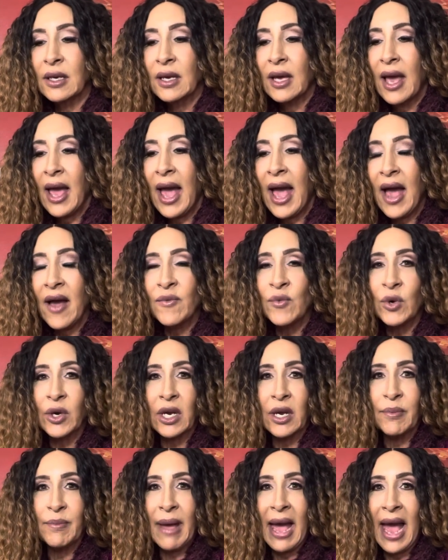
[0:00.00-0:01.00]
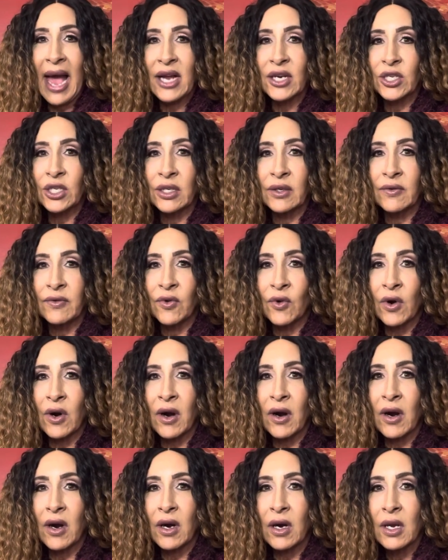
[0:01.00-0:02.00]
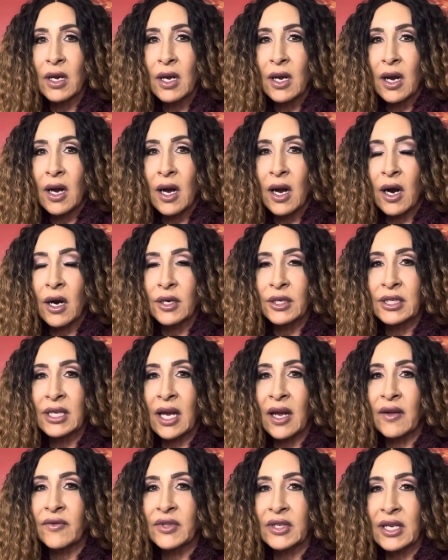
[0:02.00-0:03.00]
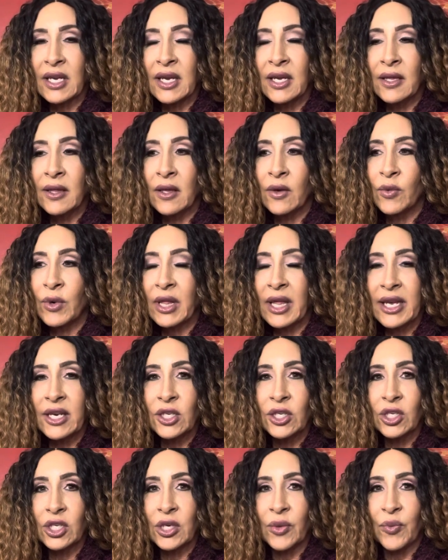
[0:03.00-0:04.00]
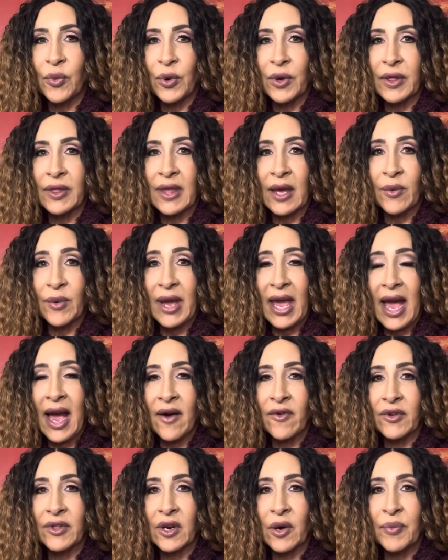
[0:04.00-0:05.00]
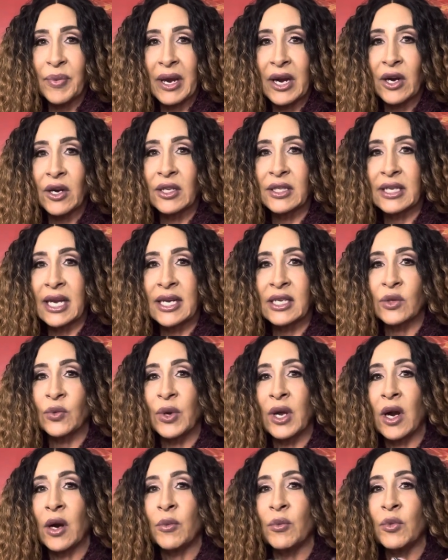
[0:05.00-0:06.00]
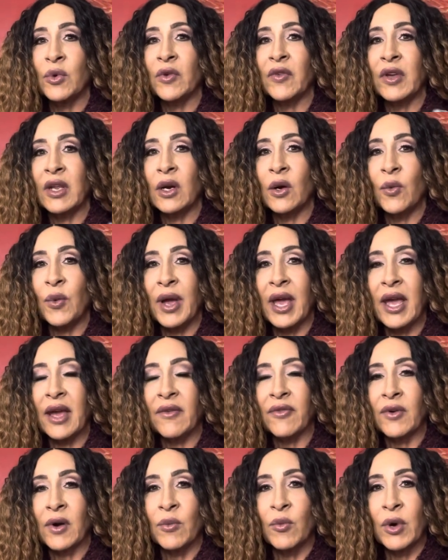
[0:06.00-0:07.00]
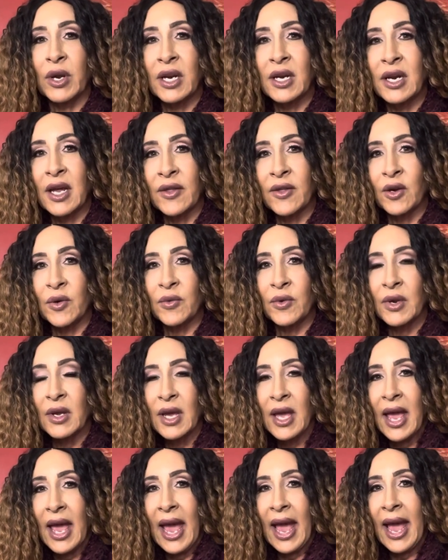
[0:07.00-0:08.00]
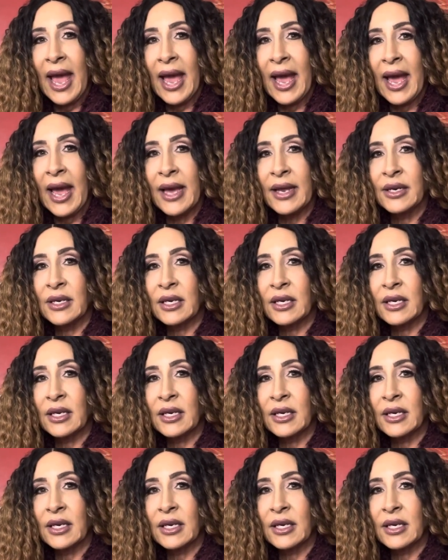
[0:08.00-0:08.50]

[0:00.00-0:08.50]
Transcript: have more compassion for ourselves in the relationship that we have with our parents, as we are moving away from one another and